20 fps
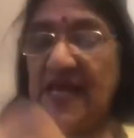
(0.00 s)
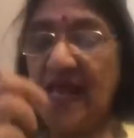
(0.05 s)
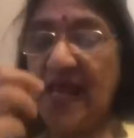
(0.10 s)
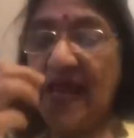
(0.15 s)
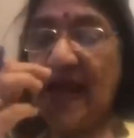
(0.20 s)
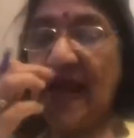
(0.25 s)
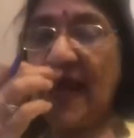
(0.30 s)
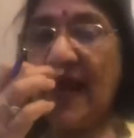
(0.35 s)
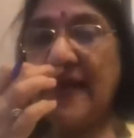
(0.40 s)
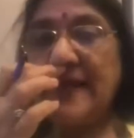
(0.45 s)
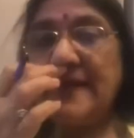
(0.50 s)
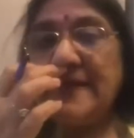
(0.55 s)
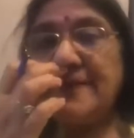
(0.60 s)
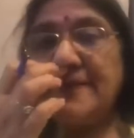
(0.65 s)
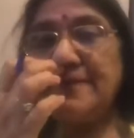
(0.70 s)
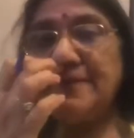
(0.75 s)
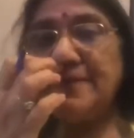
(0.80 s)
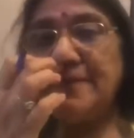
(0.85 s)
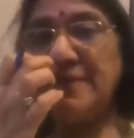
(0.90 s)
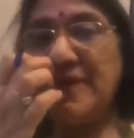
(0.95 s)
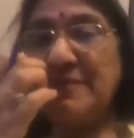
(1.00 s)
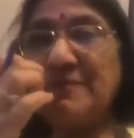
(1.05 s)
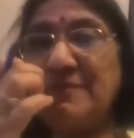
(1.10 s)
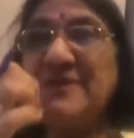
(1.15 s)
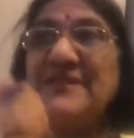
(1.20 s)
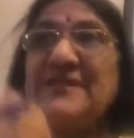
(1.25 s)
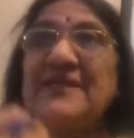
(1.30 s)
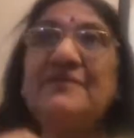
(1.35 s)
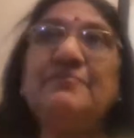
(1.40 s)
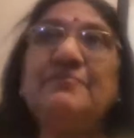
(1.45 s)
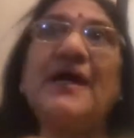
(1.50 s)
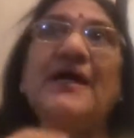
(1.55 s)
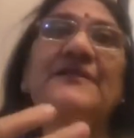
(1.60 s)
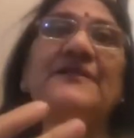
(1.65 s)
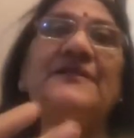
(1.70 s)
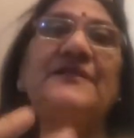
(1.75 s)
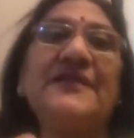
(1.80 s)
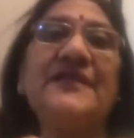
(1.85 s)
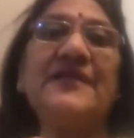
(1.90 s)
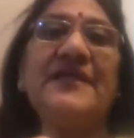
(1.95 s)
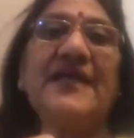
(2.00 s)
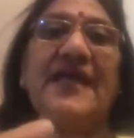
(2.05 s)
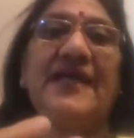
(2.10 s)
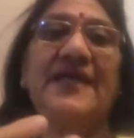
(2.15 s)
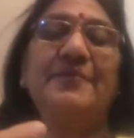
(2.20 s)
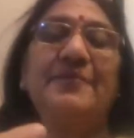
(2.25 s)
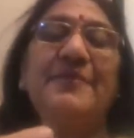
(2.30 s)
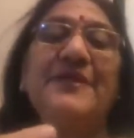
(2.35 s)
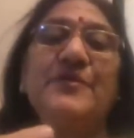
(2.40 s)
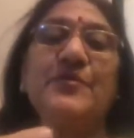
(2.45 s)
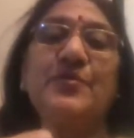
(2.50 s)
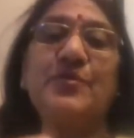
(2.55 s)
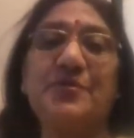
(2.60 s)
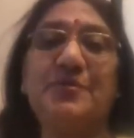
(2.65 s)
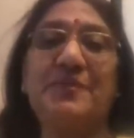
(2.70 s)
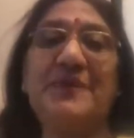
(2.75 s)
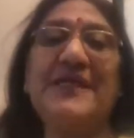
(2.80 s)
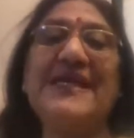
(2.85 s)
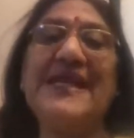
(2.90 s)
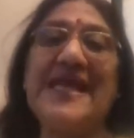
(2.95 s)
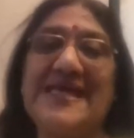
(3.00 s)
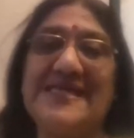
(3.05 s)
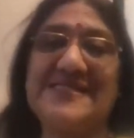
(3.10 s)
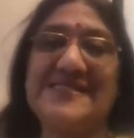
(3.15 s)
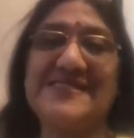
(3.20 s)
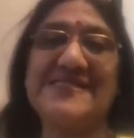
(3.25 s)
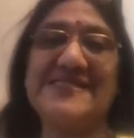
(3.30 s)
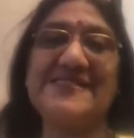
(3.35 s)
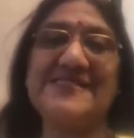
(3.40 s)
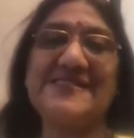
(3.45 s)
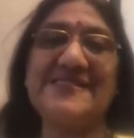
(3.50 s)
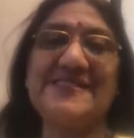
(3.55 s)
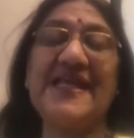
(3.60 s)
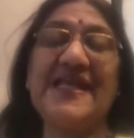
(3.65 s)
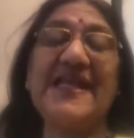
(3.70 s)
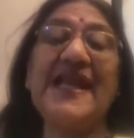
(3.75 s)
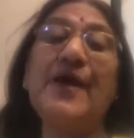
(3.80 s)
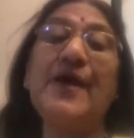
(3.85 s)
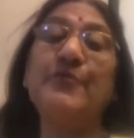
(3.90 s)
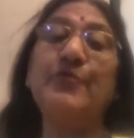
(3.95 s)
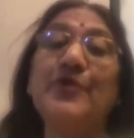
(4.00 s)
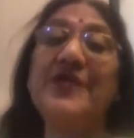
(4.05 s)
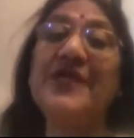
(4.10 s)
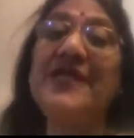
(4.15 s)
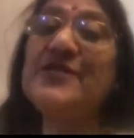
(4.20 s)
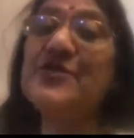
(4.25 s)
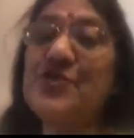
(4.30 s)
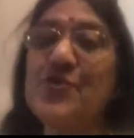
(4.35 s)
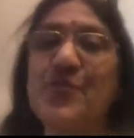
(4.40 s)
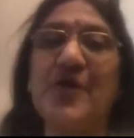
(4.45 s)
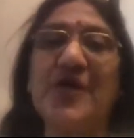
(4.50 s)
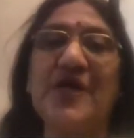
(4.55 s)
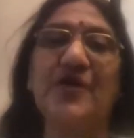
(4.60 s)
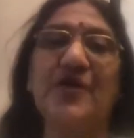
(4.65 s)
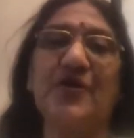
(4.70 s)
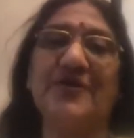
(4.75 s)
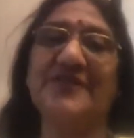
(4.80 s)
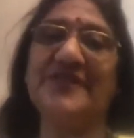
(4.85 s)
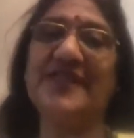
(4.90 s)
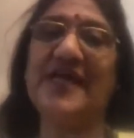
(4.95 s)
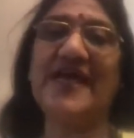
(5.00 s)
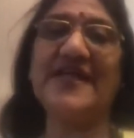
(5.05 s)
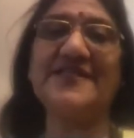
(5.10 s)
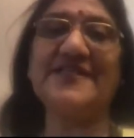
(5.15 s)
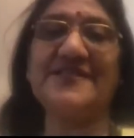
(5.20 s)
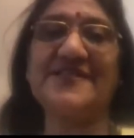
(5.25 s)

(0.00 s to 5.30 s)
and maybe that bhakti element would be less. Then I would need to work on that.